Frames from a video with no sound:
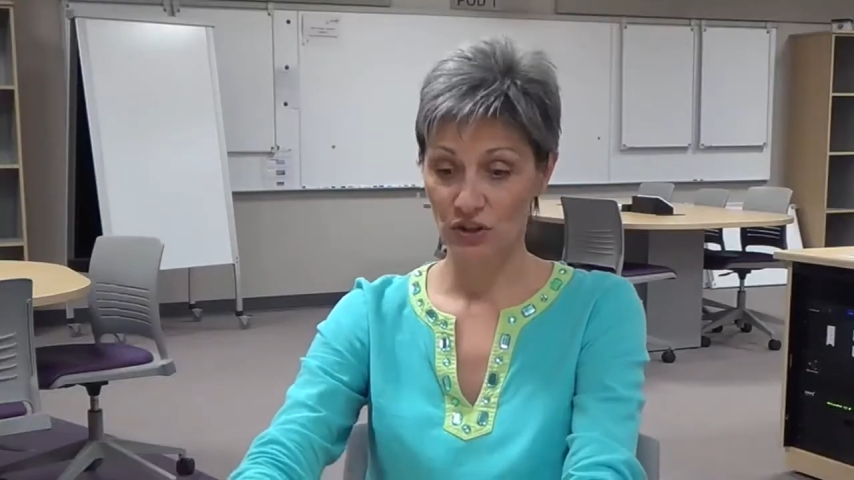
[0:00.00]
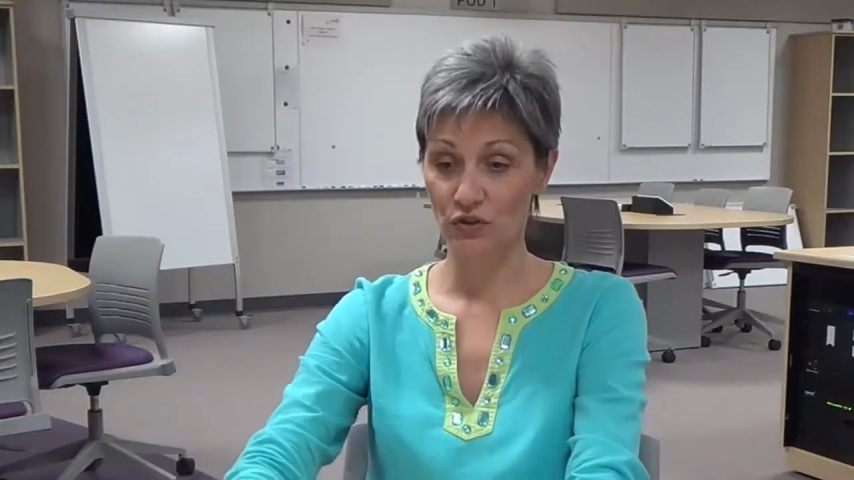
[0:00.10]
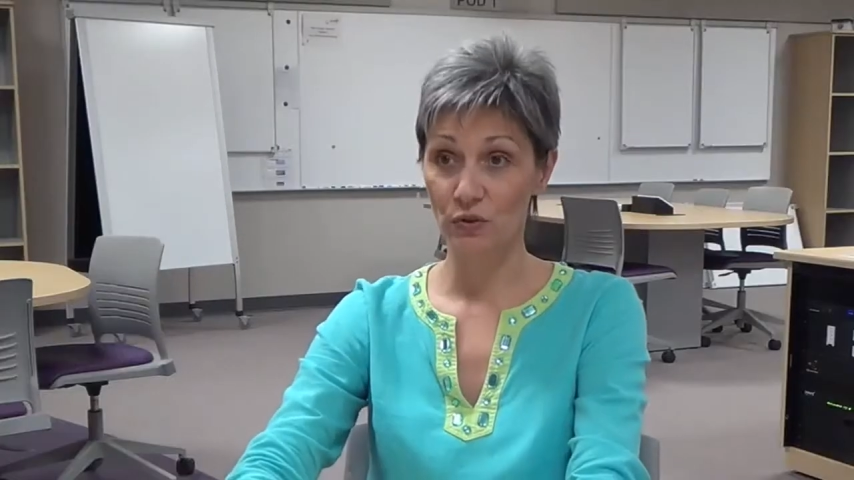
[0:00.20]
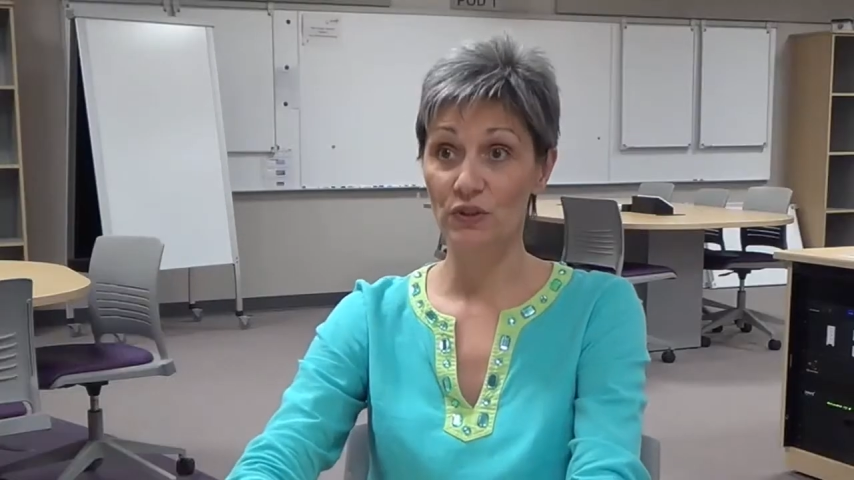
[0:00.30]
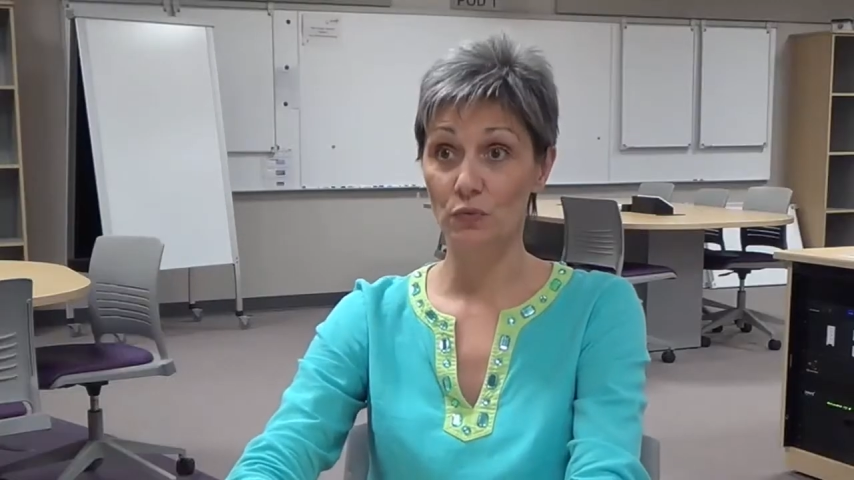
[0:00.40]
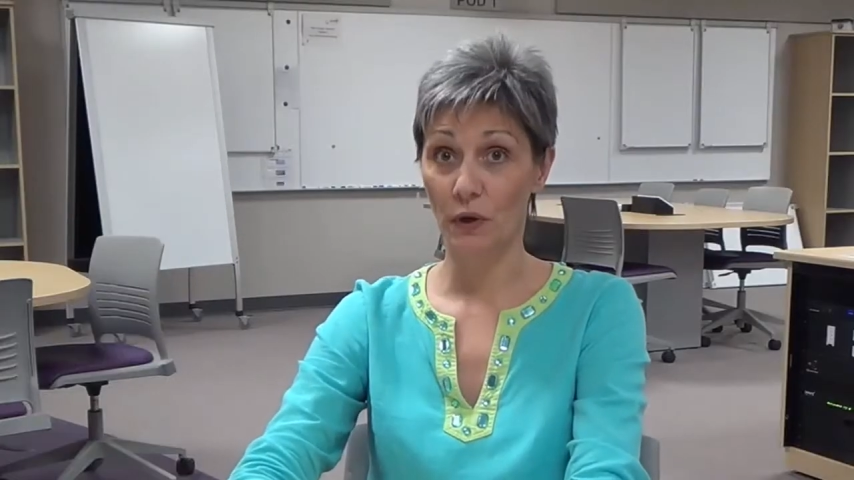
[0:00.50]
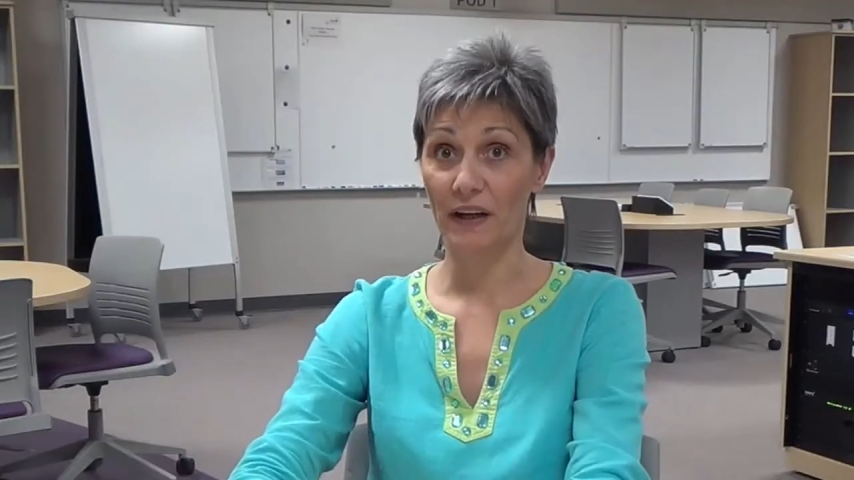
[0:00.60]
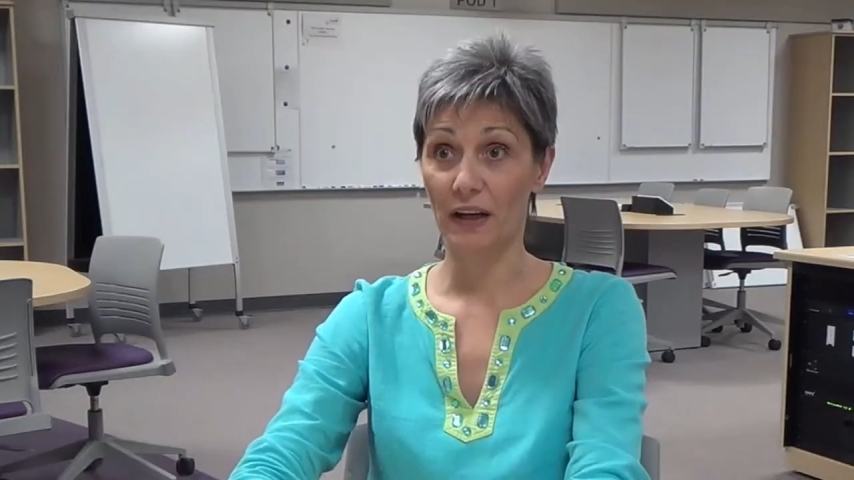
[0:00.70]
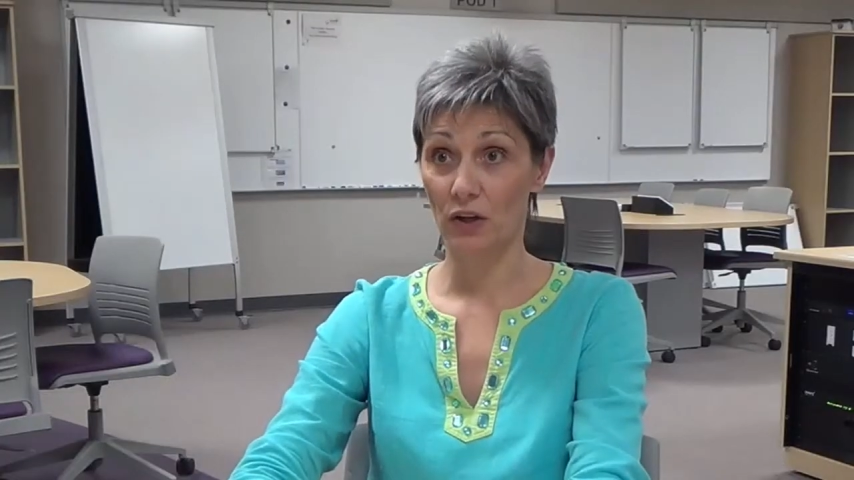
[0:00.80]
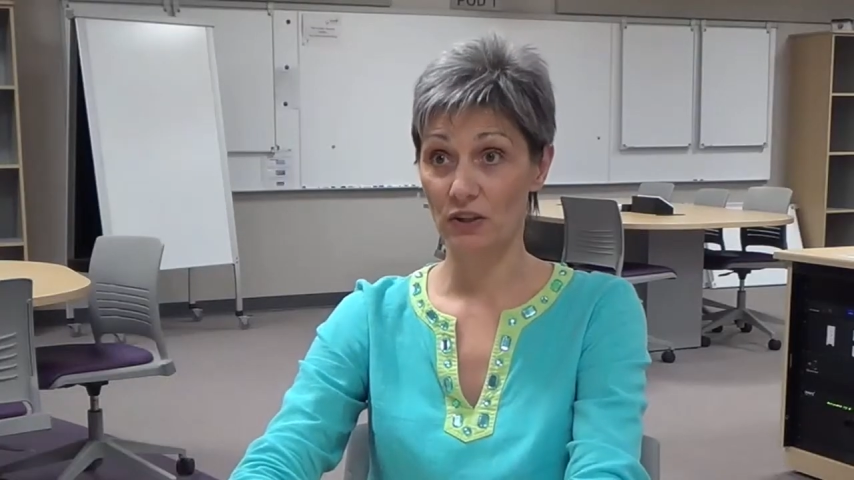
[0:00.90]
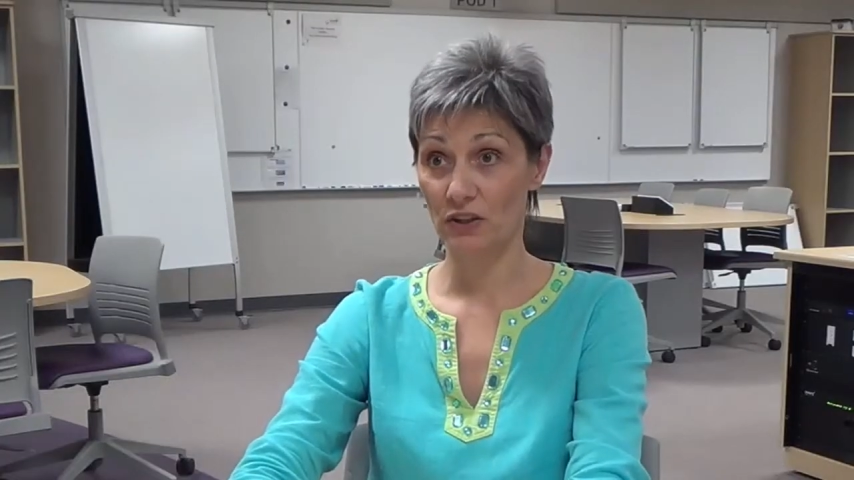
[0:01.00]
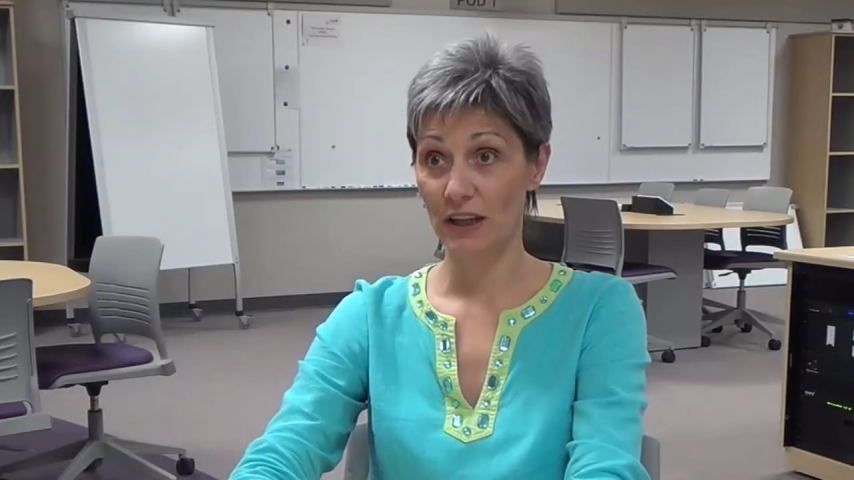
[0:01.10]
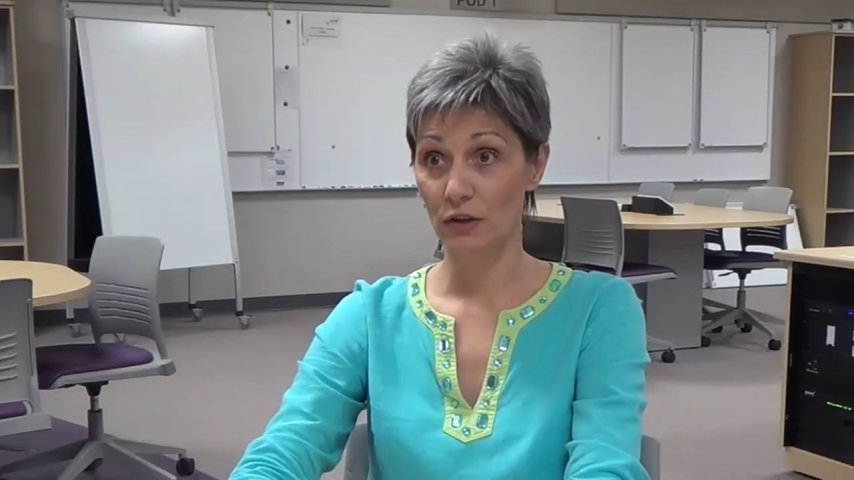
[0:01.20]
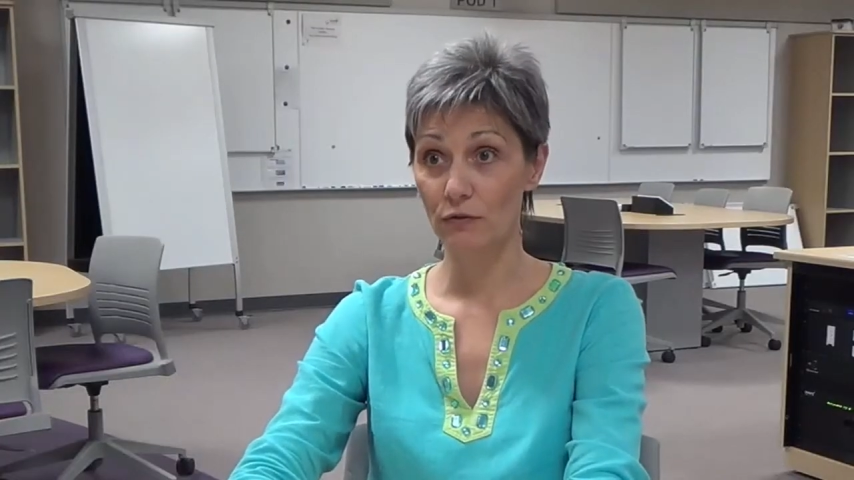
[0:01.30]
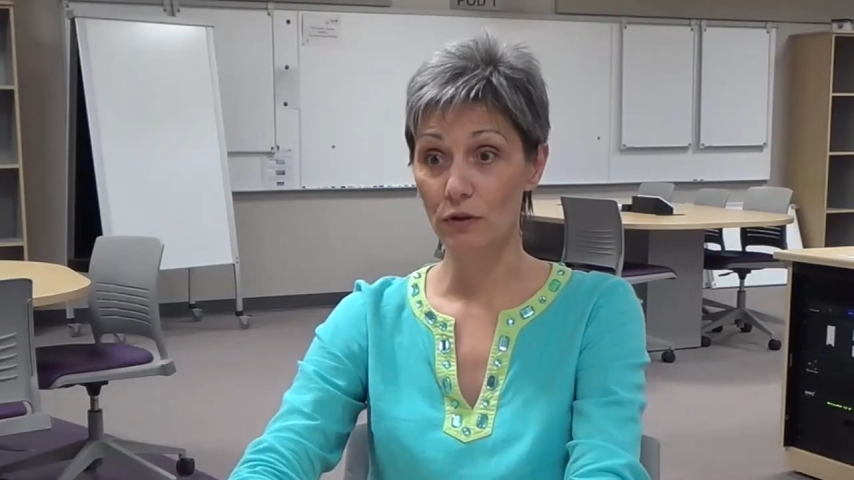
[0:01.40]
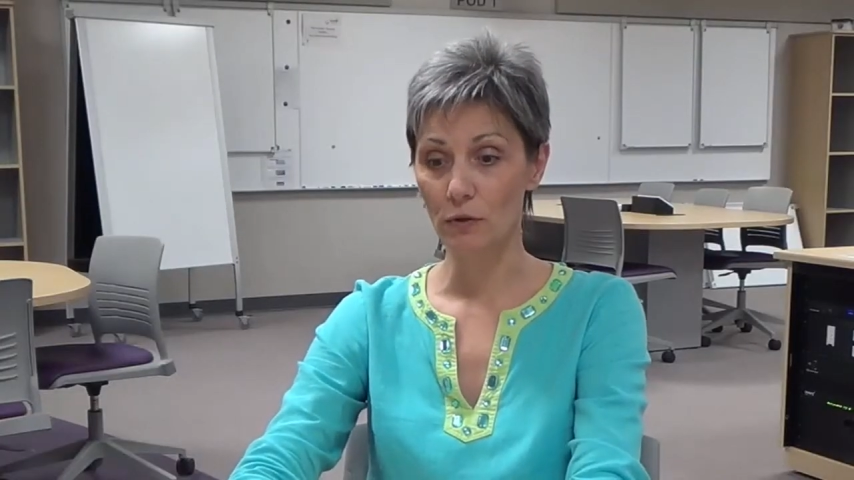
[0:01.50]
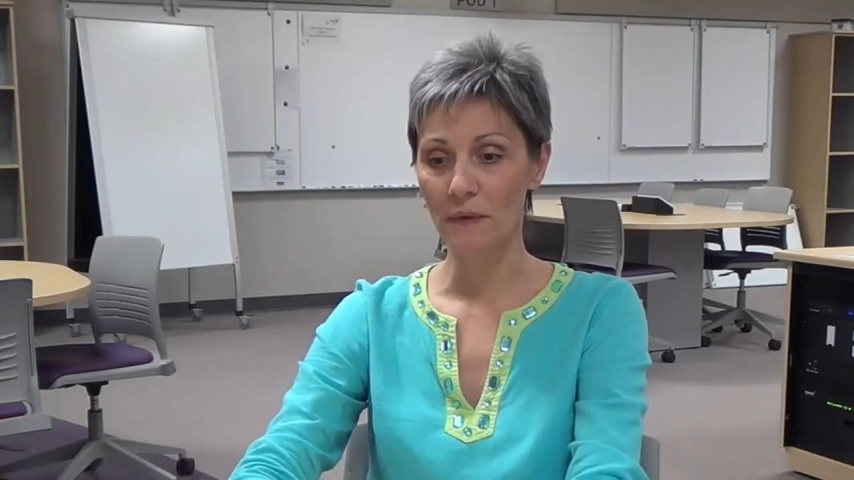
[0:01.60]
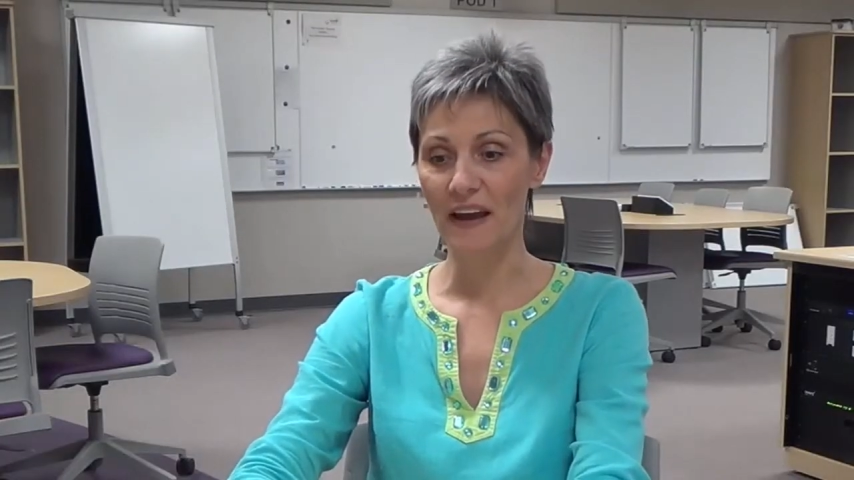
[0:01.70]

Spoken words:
The students working on that group